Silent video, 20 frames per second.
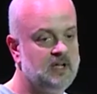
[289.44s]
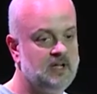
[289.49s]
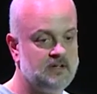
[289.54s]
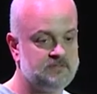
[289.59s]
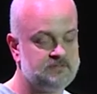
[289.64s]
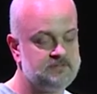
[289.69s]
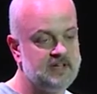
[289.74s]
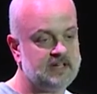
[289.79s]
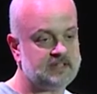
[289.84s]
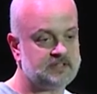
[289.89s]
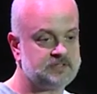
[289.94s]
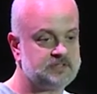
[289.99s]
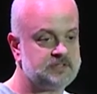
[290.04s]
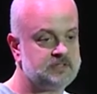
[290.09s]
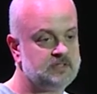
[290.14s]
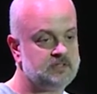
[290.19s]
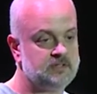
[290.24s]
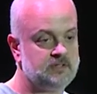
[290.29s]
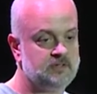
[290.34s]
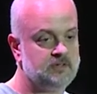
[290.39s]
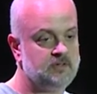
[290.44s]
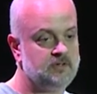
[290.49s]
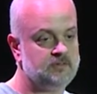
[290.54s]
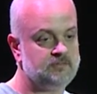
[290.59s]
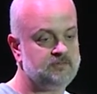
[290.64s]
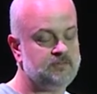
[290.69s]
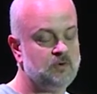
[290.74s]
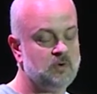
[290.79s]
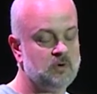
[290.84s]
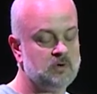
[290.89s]
a fix
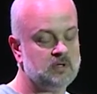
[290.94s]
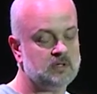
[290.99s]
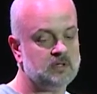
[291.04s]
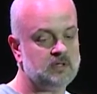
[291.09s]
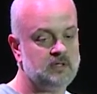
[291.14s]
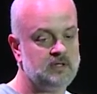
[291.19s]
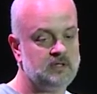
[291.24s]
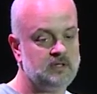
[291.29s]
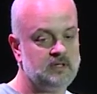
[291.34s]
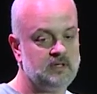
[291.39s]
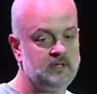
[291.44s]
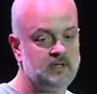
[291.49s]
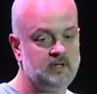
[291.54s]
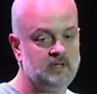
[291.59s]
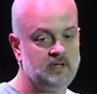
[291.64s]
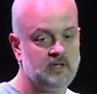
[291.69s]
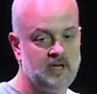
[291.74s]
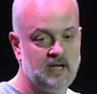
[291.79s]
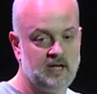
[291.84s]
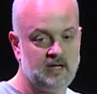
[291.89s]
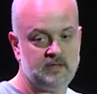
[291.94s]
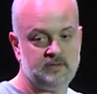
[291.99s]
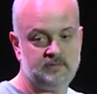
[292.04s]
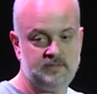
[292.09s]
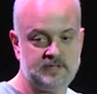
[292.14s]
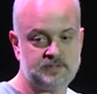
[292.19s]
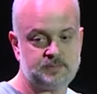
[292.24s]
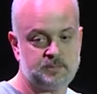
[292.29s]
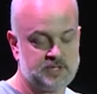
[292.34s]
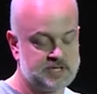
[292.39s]
for uh,
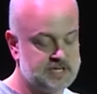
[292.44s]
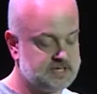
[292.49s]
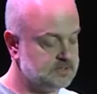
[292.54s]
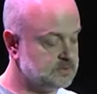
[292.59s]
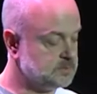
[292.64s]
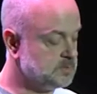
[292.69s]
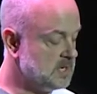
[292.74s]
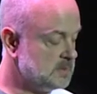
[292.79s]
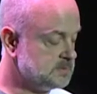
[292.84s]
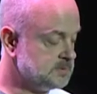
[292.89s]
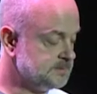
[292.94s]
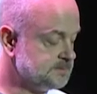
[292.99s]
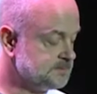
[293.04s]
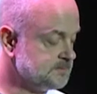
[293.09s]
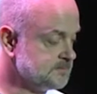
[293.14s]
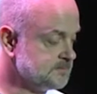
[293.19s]
this particular problem.